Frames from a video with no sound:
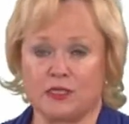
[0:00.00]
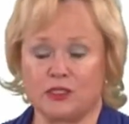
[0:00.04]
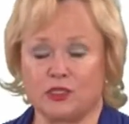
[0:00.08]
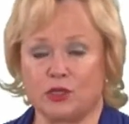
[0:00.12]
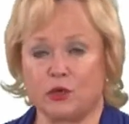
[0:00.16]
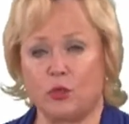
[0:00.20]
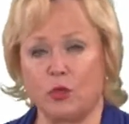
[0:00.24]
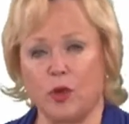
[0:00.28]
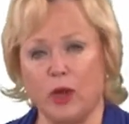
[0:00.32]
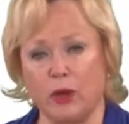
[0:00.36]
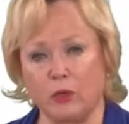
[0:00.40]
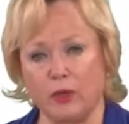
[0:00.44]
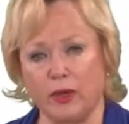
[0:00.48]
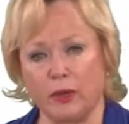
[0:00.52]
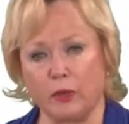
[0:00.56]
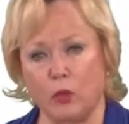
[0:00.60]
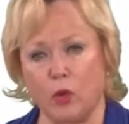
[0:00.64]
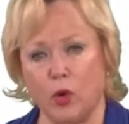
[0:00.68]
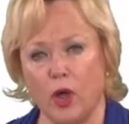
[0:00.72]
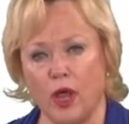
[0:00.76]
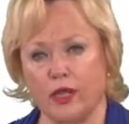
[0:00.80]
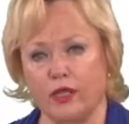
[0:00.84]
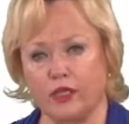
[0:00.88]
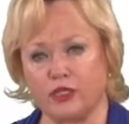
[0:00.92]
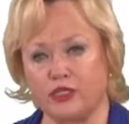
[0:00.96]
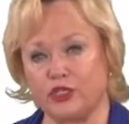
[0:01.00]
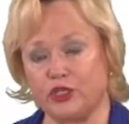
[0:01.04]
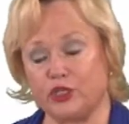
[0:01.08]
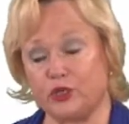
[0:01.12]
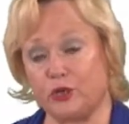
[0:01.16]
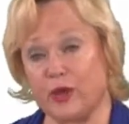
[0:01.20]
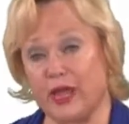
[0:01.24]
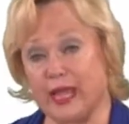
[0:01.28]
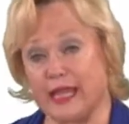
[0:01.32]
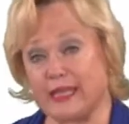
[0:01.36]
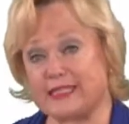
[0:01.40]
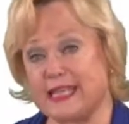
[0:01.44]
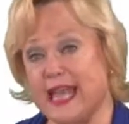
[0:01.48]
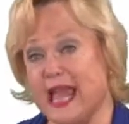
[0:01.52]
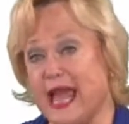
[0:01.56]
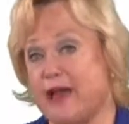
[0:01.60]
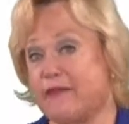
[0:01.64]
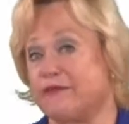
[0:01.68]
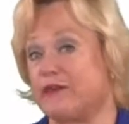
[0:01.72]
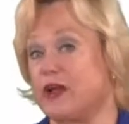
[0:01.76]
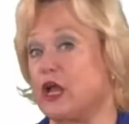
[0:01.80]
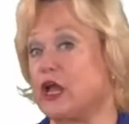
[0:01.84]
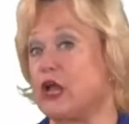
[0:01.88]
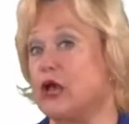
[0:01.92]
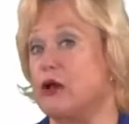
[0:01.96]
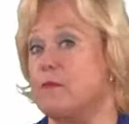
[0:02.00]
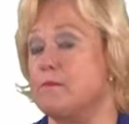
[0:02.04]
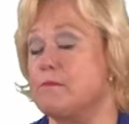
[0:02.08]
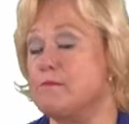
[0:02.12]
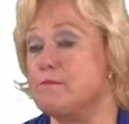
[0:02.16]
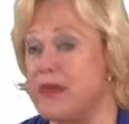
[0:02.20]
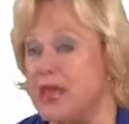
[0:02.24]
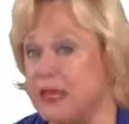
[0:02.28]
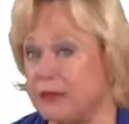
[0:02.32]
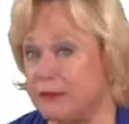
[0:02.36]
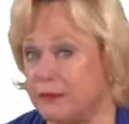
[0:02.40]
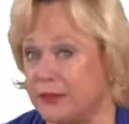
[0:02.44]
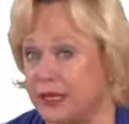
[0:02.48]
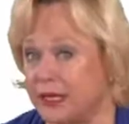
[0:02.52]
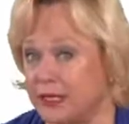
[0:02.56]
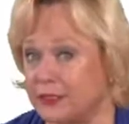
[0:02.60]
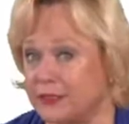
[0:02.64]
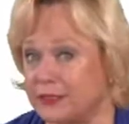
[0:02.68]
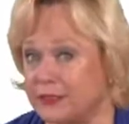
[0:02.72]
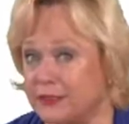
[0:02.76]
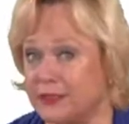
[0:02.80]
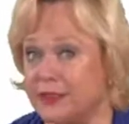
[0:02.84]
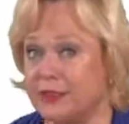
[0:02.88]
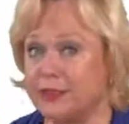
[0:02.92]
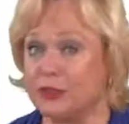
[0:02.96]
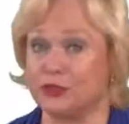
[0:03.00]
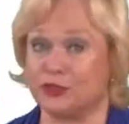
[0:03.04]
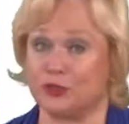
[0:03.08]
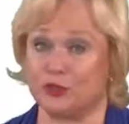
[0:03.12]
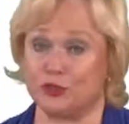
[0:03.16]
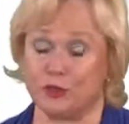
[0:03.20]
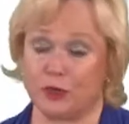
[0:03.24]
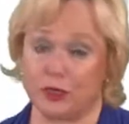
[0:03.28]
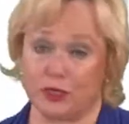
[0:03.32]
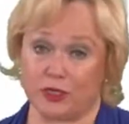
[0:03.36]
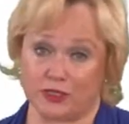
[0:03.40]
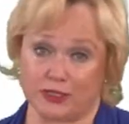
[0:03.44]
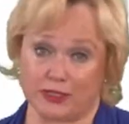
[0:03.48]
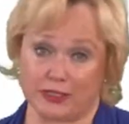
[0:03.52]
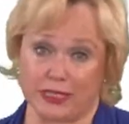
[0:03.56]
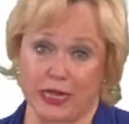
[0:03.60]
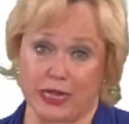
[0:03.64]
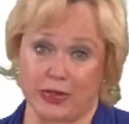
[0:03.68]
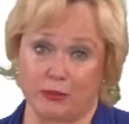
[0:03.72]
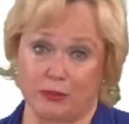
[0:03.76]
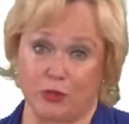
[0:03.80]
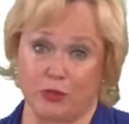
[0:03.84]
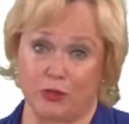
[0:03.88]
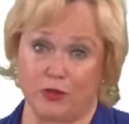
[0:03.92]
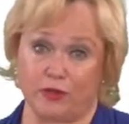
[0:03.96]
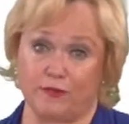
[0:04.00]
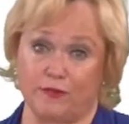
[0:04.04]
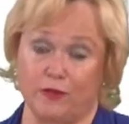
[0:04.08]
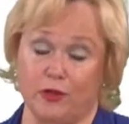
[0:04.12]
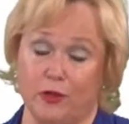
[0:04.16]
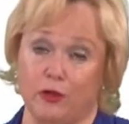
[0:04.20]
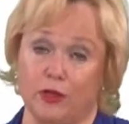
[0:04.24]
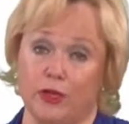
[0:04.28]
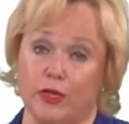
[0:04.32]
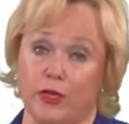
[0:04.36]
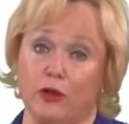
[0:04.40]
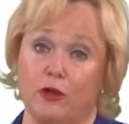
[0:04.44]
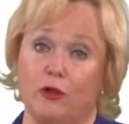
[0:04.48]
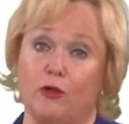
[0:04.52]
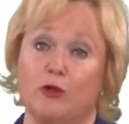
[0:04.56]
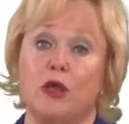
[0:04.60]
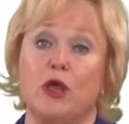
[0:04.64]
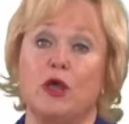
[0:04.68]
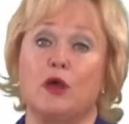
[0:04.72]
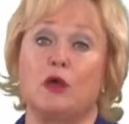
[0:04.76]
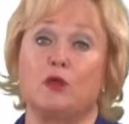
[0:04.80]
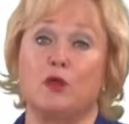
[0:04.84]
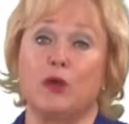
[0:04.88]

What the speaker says: So what we want to do is have a commitment to our stock portfolio.